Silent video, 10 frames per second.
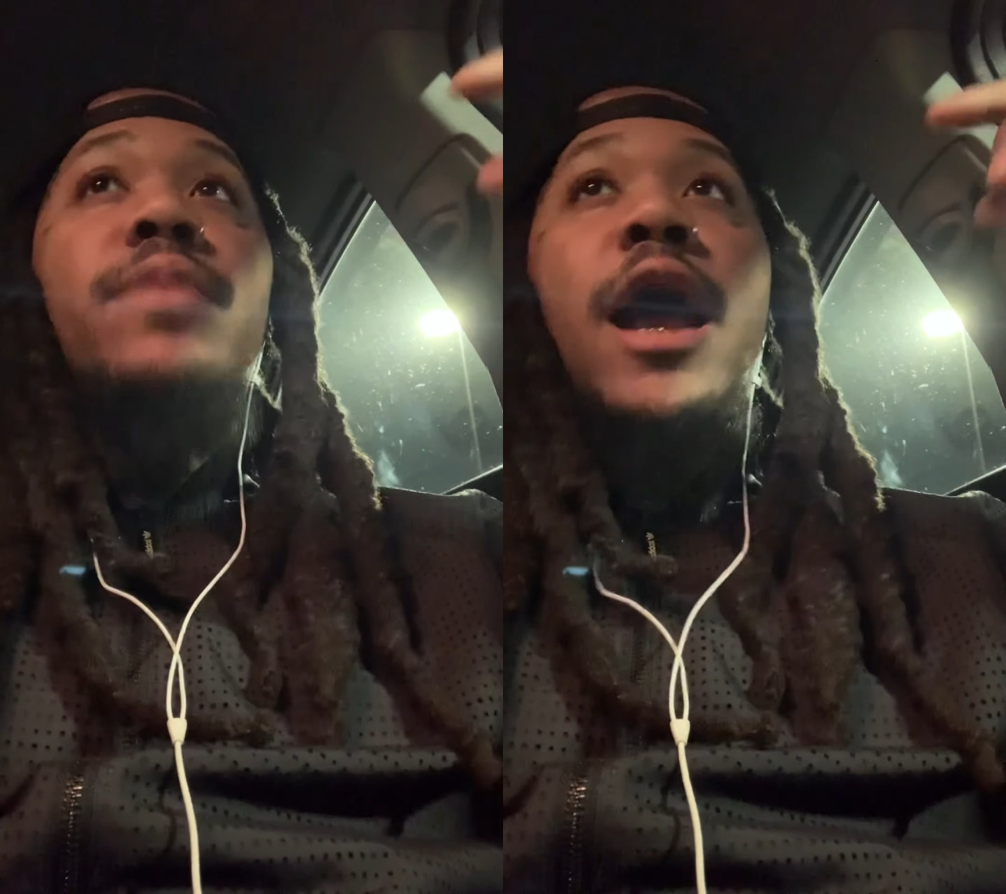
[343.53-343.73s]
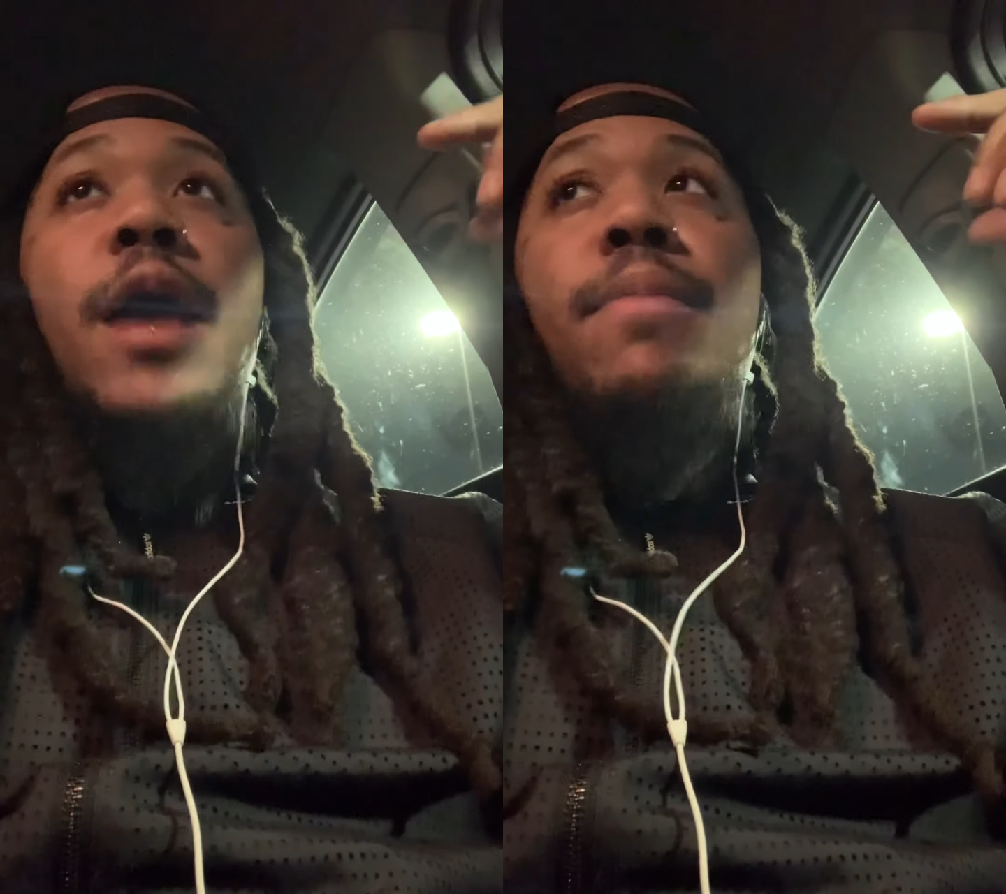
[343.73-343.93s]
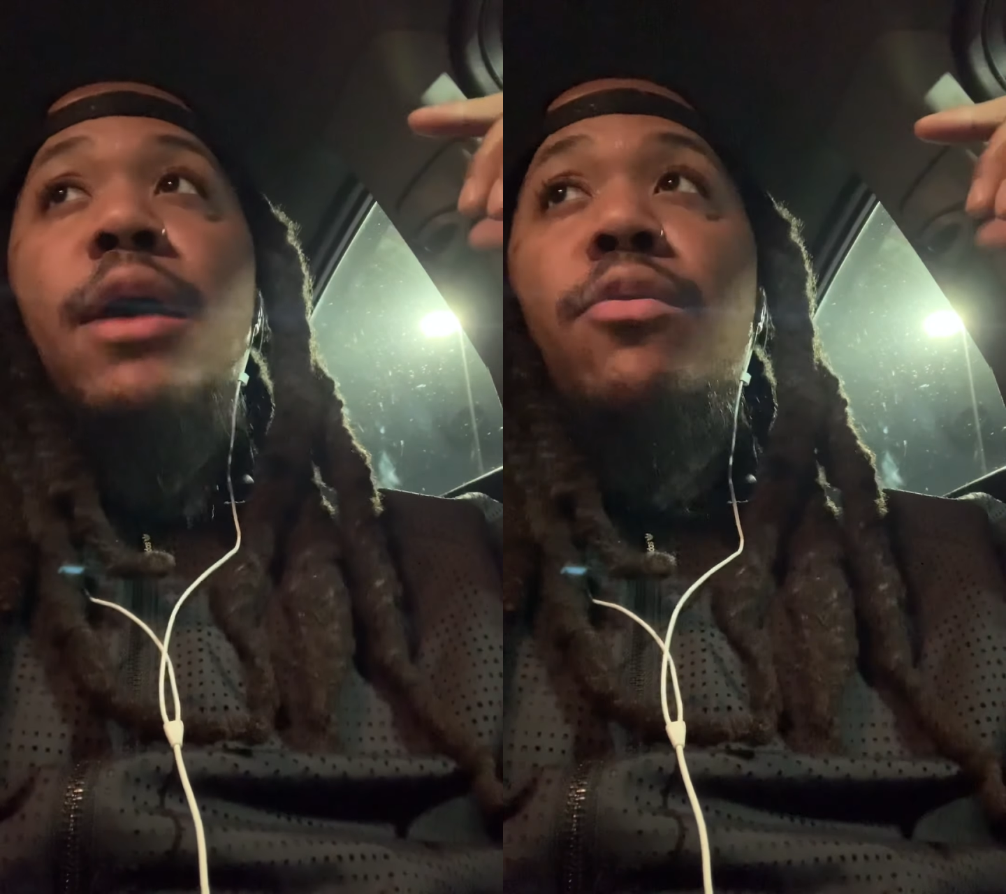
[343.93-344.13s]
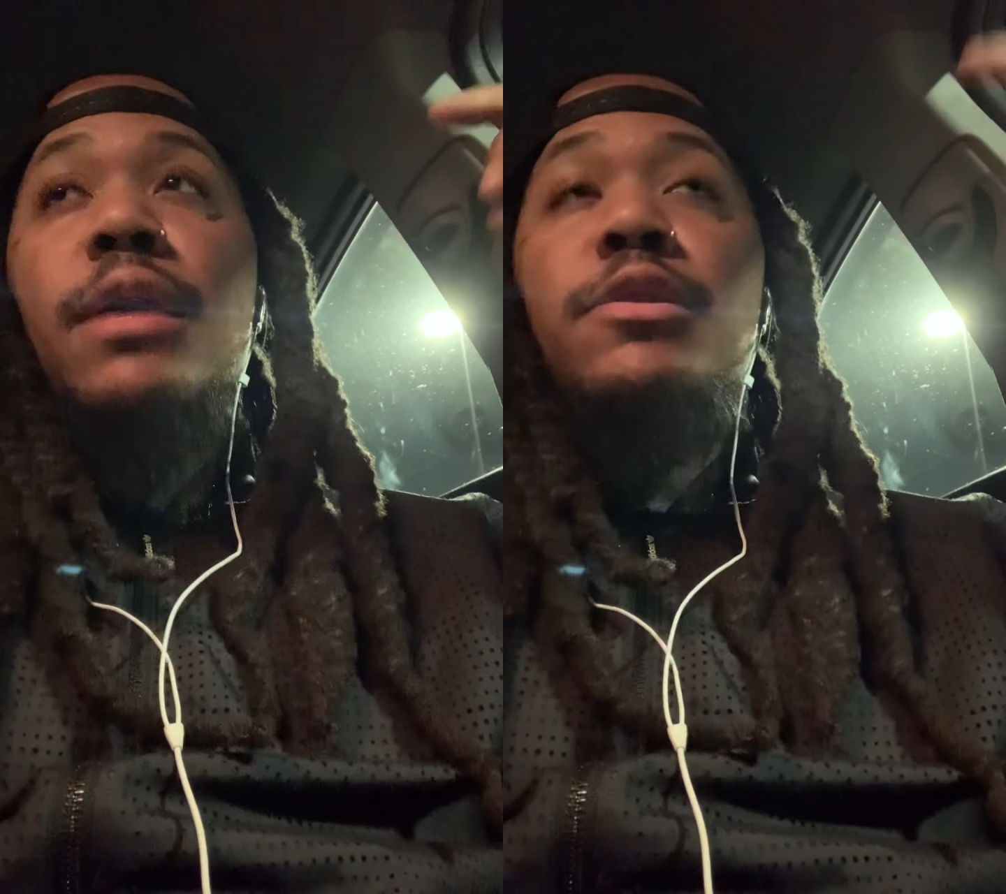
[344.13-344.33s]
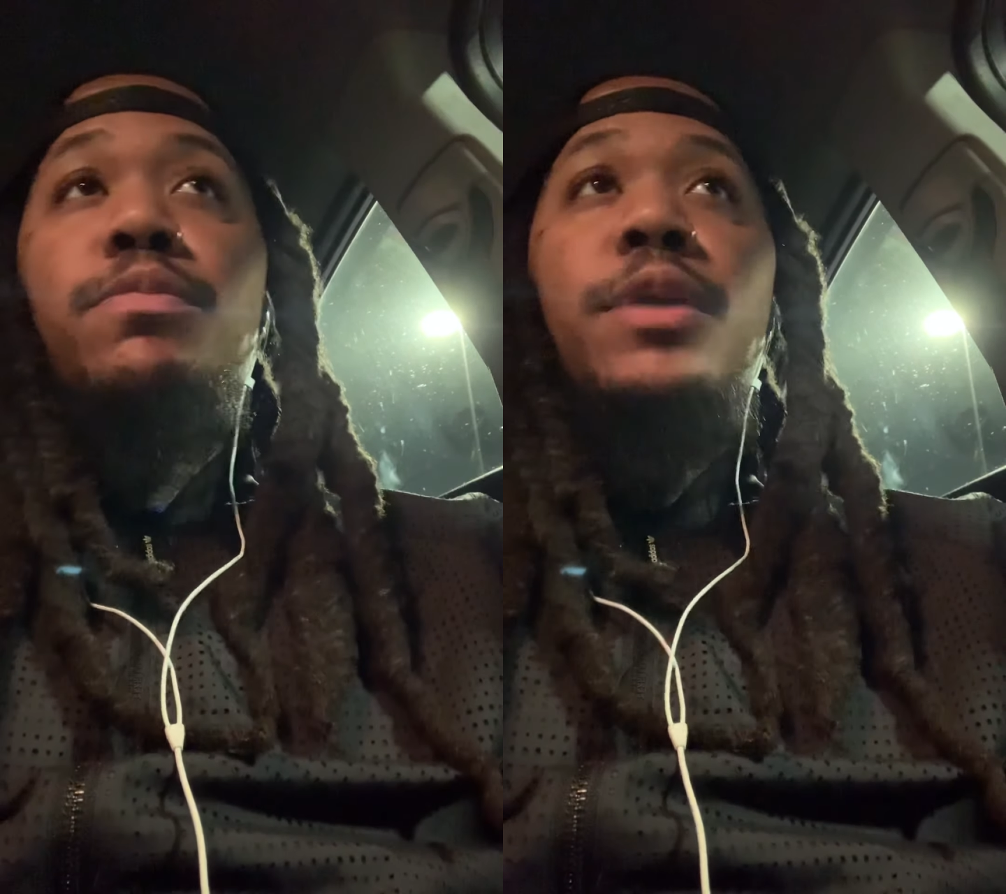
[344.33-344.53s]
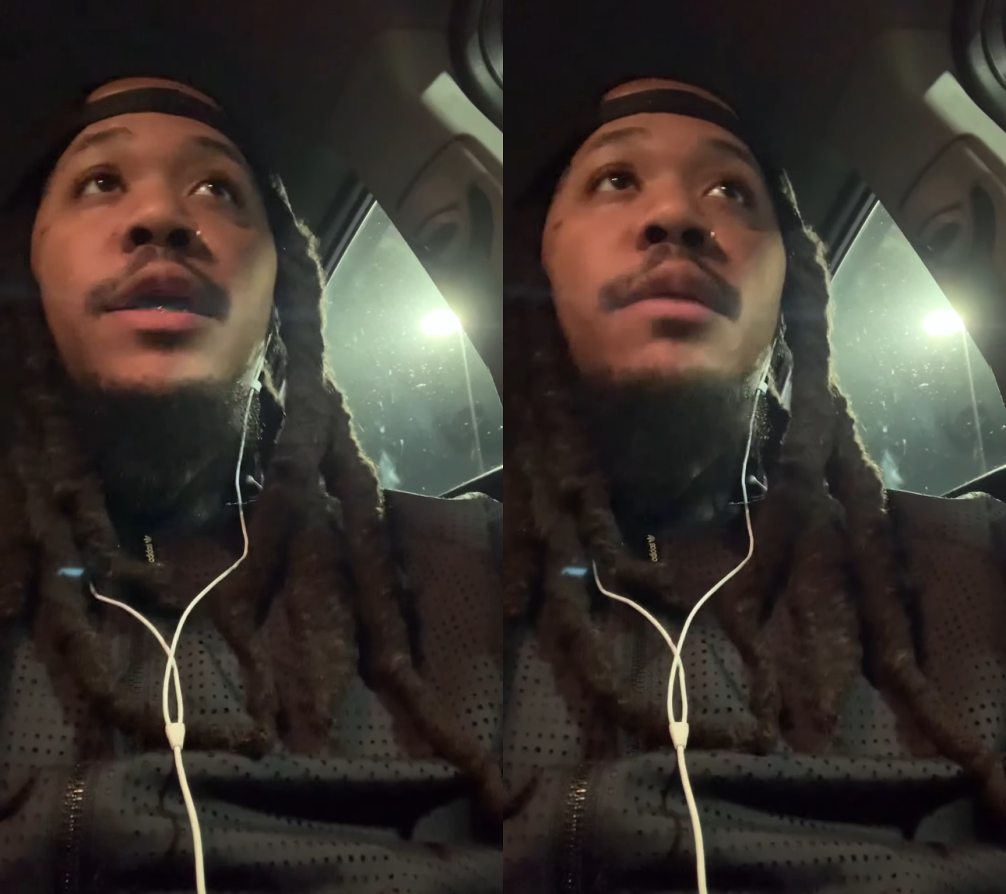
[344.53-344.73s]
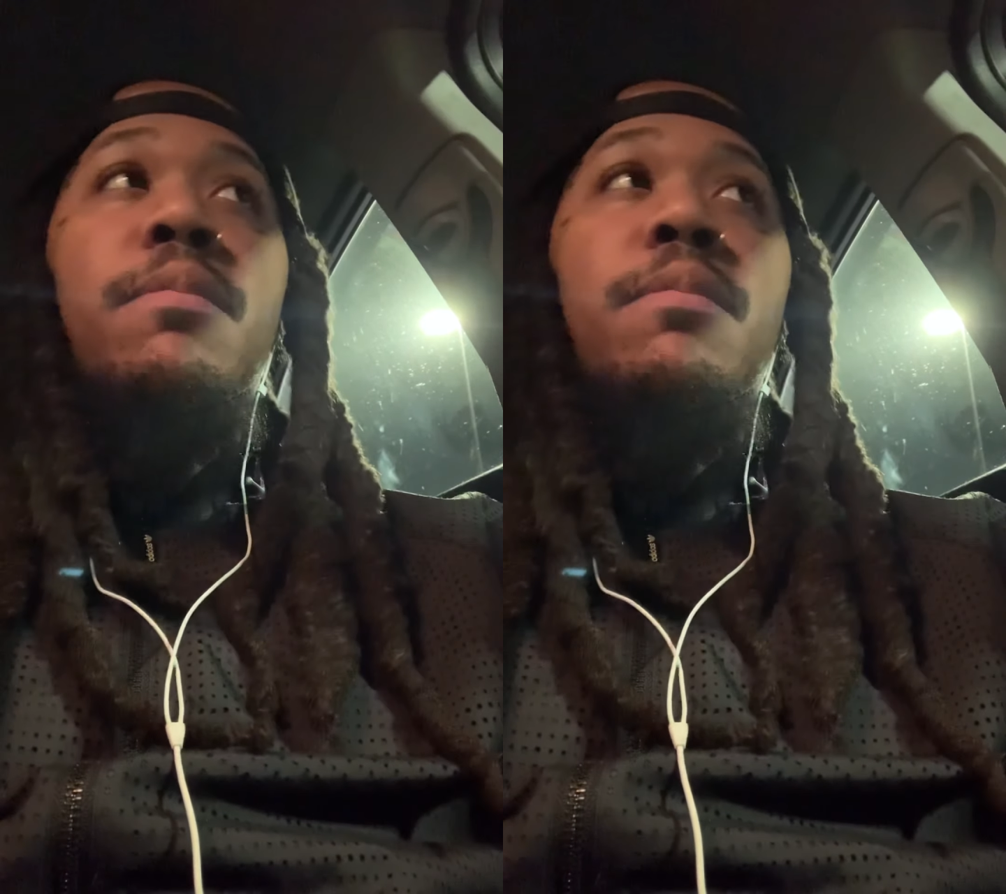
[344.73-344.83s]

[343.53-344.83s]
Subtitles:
Everybody gonna keep speaking